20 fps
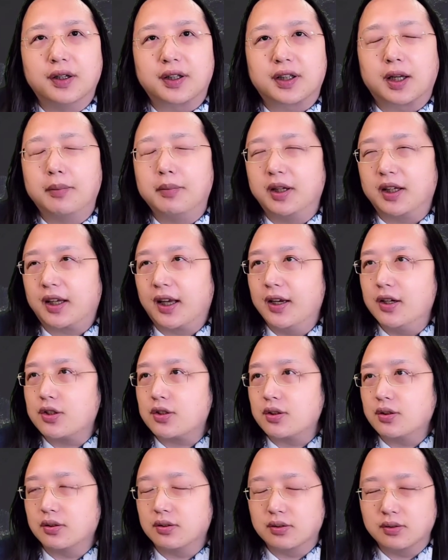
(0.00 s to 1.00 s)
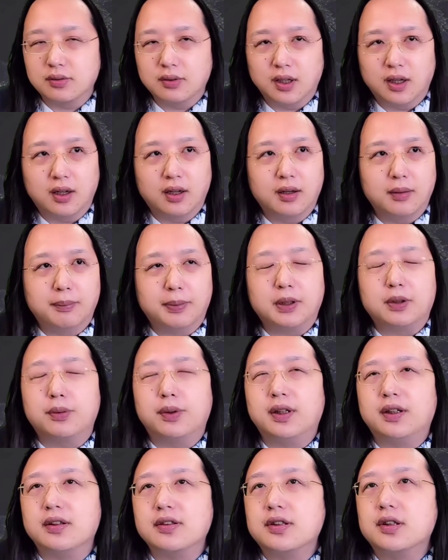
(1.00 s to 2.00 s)
communication
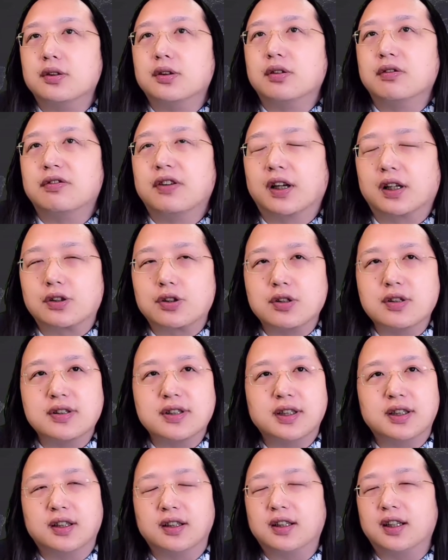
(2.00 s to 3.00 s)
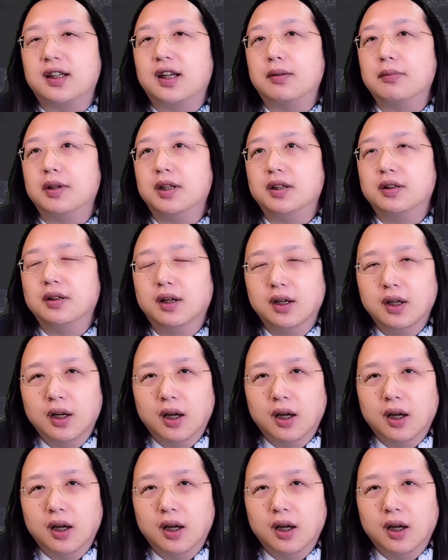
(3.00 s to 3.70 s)
between the student factions in the Tiananmen